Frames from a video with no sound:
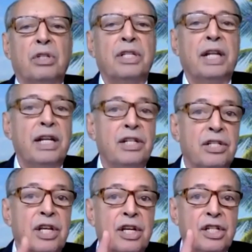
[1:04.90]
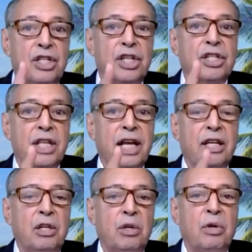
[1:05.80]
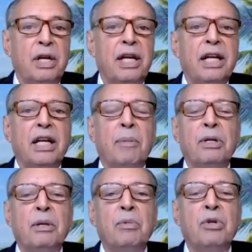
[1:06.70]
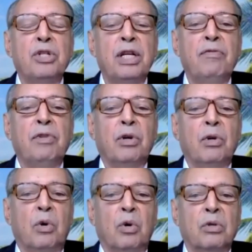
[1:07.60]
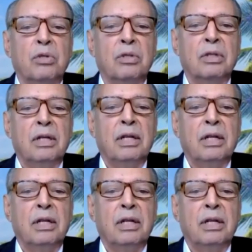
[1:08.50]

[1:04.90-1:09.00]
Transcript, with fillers: real estate agents just like you and helping them to achieve their goals.